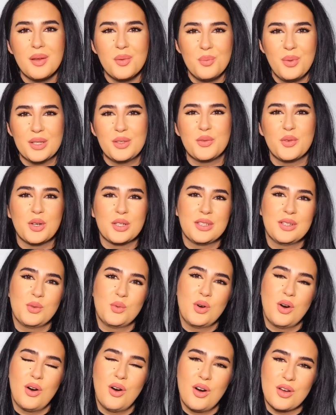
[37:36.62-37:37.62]
But for
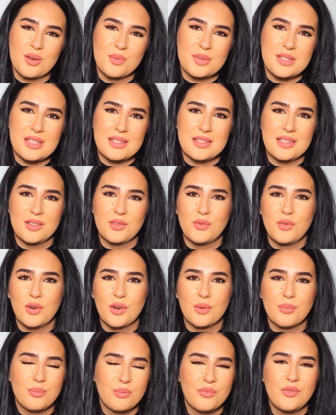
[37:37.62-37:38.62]
the autumn season,
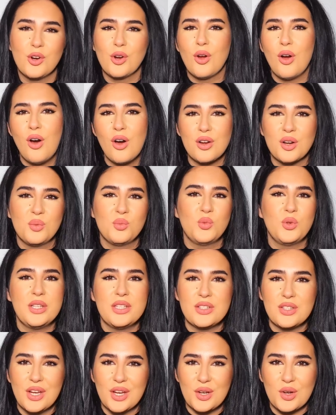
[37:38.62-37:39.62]
for autumn,
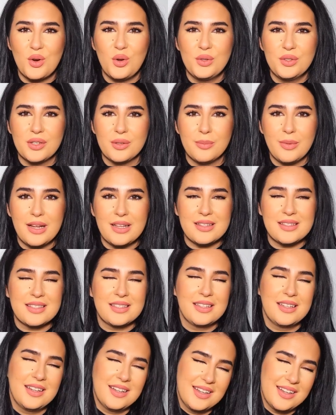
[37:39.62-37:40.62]
winter, colder months,